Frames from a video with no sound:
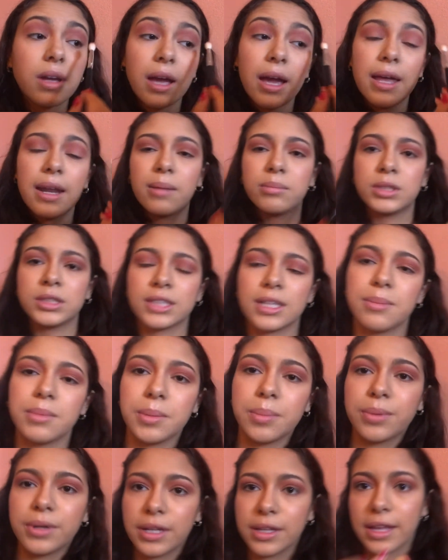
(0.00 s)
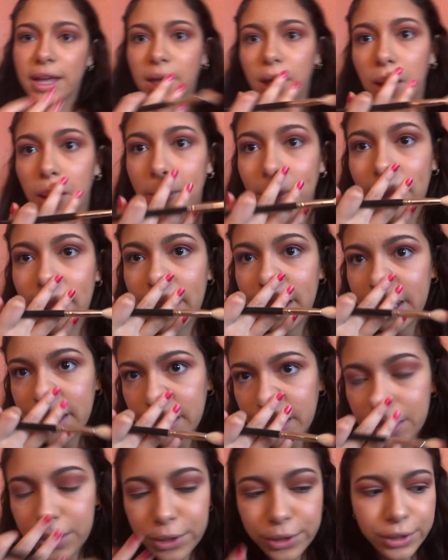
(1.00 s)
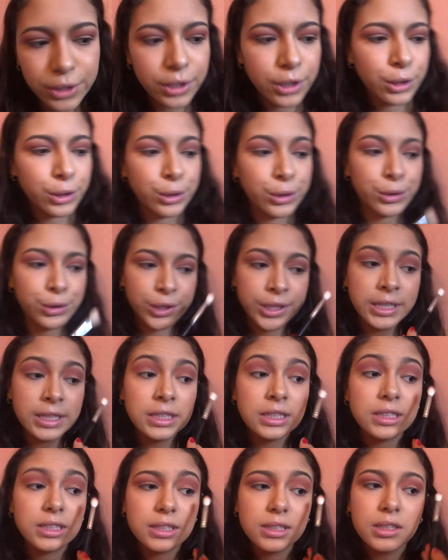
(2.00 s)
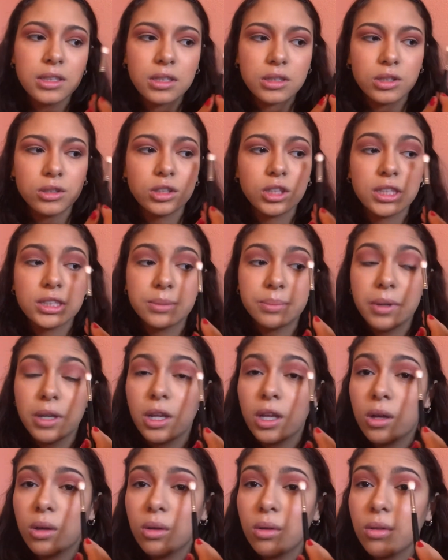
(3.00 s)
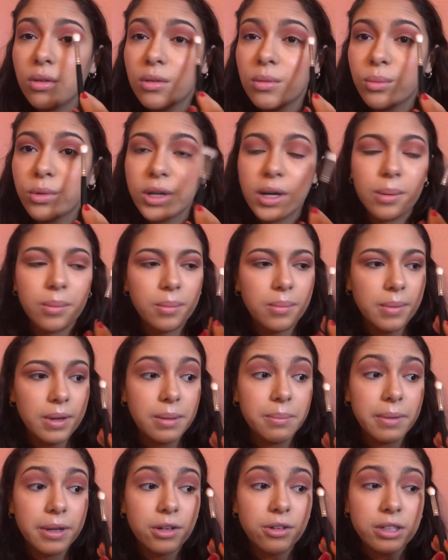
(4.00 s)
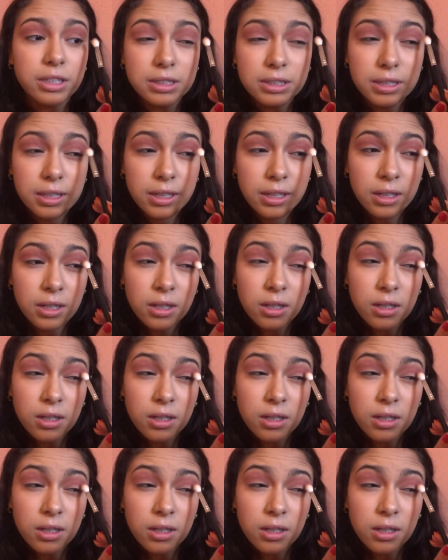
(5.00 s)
And I'm just going to be putting that on my inner crease, so just below where I made my crease there.